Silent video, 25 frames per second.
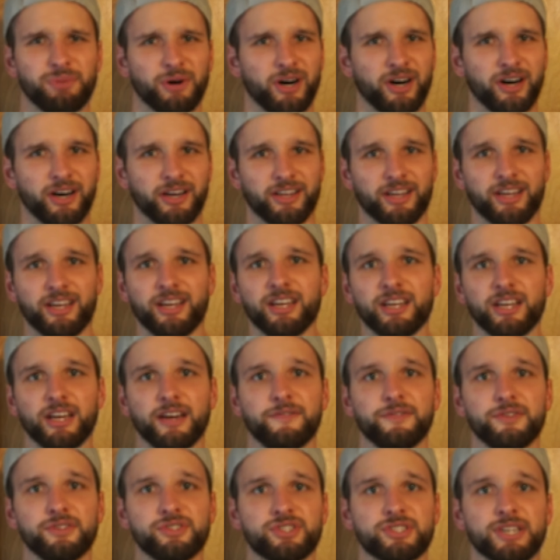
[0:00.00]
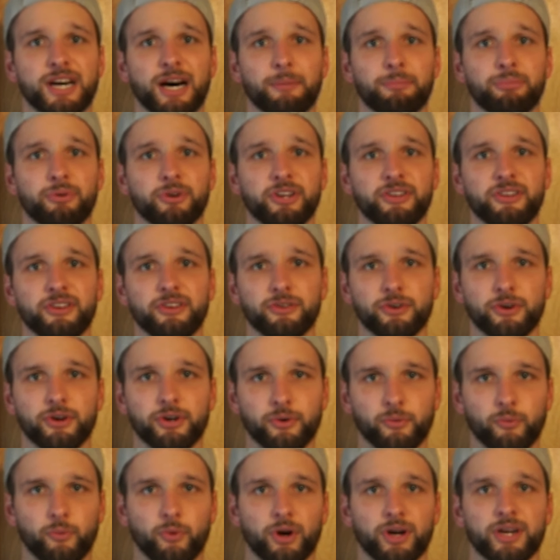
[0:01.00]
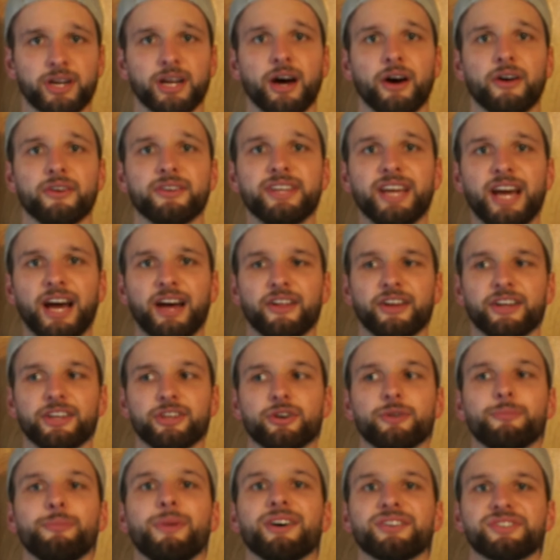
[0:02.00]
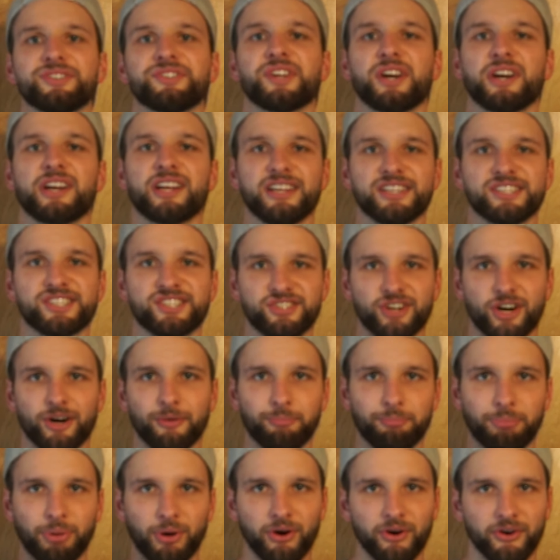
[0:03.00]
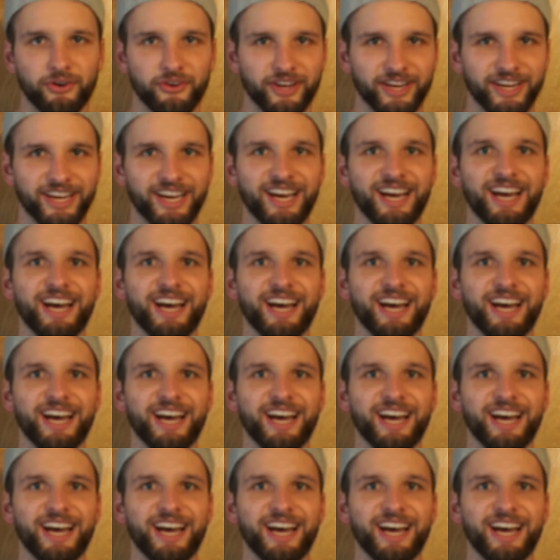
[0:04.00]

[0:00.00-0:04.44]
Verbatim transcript: but if you stop breathing during a workout, yeah, like your muscles are gonna start burning.